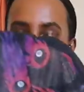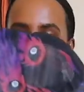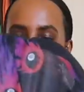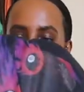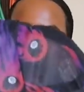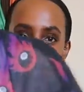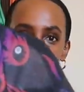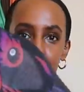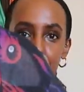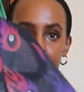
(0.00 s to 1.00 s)
this is
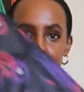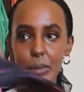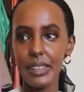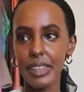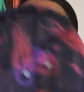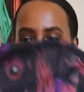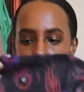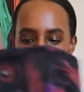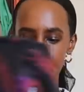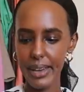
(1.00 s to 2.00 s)
really cool because it was like
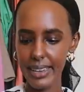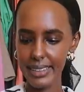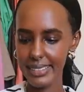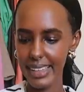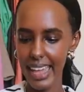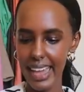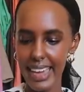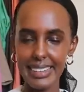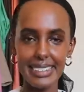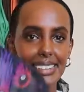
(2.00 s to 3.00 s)
13 bucks
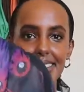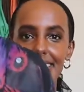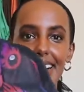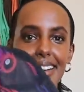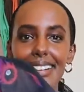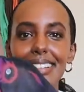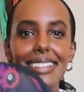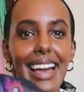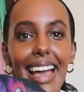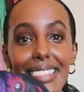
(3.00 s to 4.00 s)
and ugh,
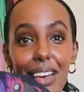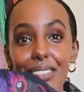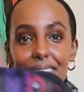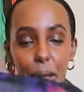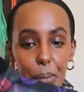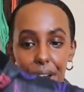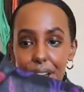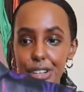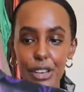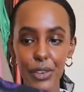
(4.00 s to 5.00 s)
I love it. It's like
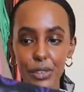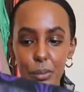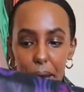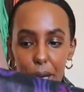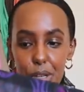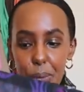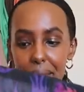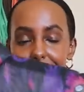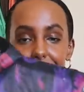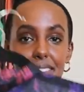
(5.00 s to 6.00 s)
brand, it feels brand new.
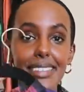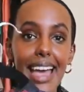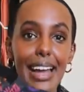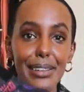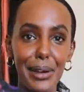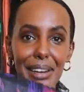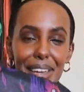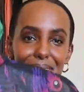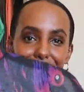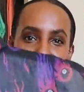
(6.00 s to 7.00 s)
It has all the tags on
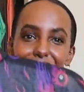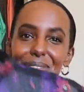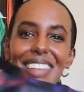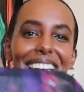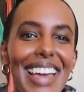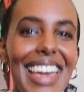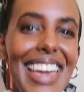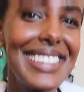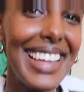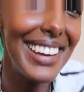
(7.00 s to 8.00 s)
it. So
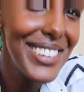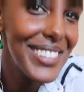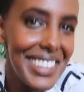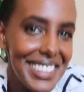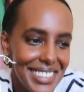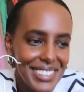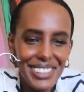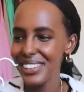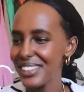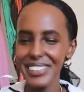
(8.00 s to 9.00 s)
excited to wear this
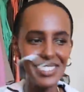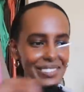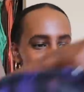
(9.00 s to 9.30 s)
too.